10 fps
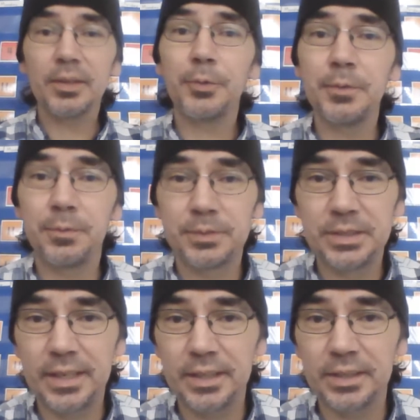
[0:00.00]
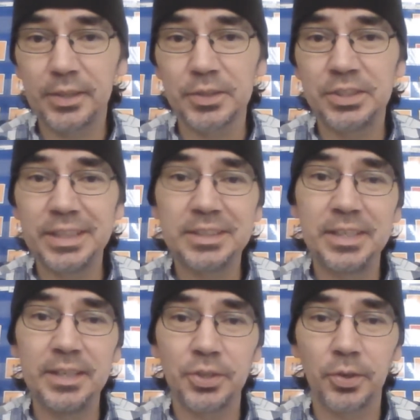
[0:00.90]
if we say that there are
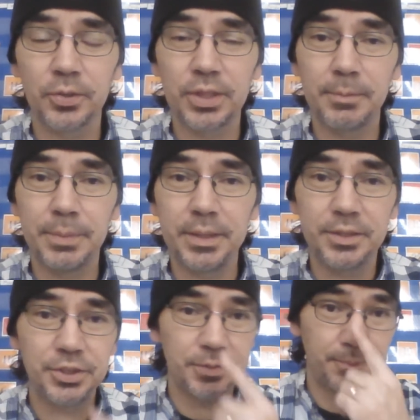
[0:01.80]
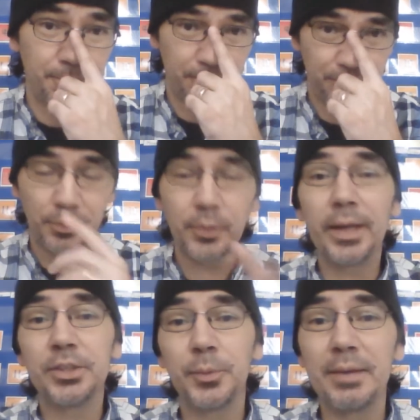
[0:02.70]
16 turtles on a beach,
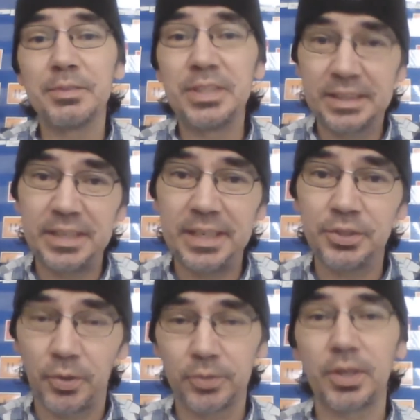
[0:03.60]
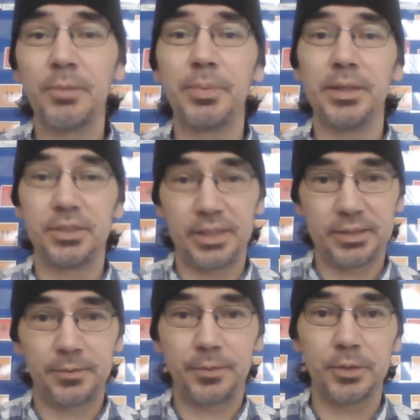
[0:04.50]
okay, so we have 16 turtles on a beach.
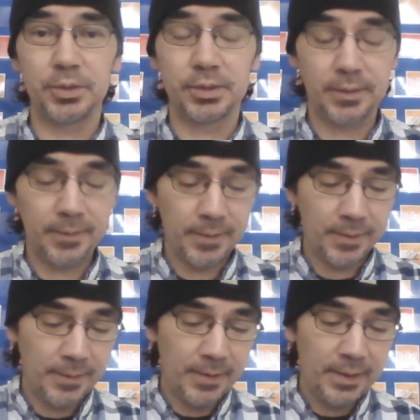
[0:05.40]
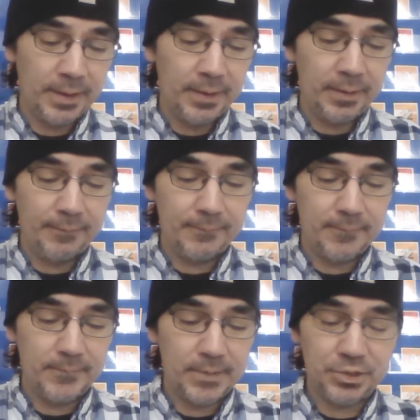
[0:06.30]
That's first.
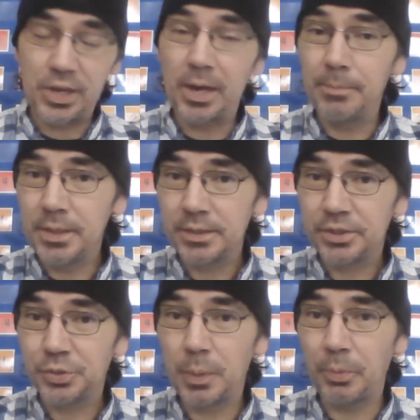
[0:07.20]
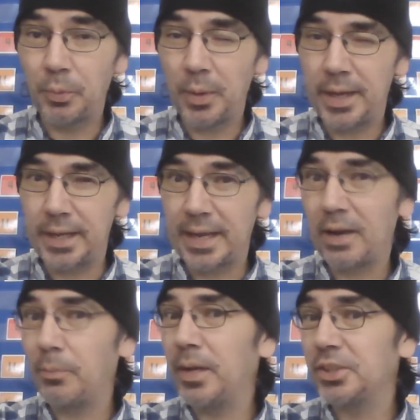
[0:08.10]
Some swim away.
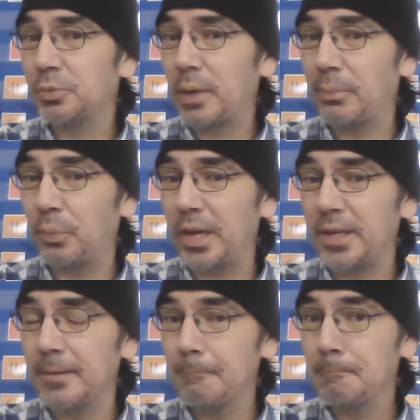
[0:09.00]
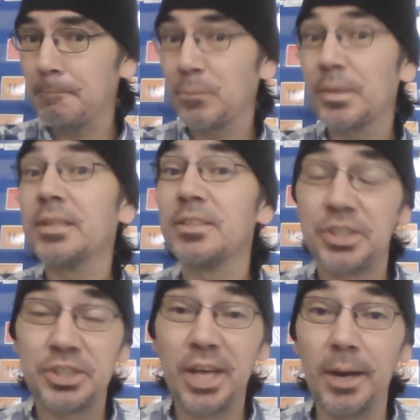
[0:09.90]
How many swam away?
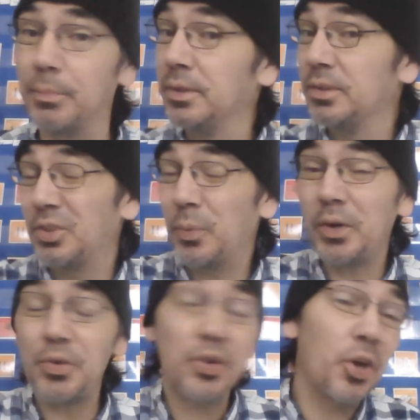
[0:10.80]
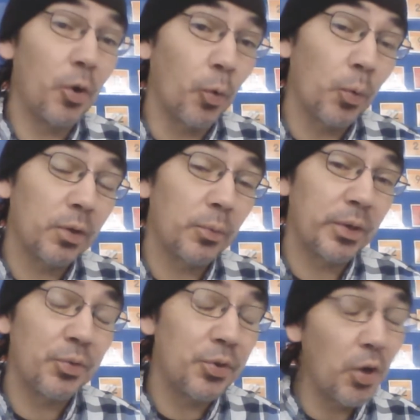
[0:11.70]
Some. So we don't know. We
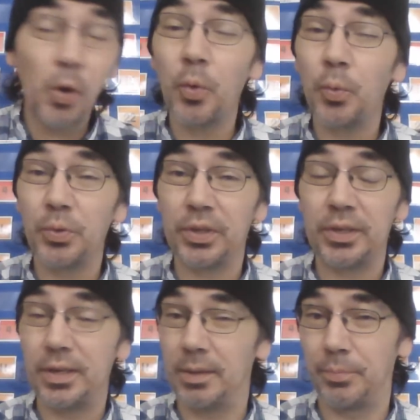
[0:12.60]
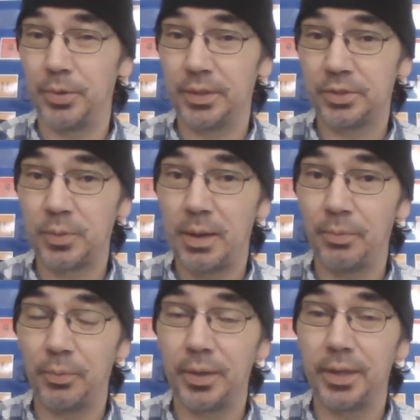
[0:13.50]
don't know the number that swam
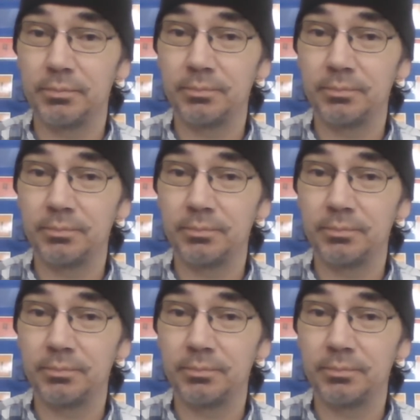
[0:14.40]
away.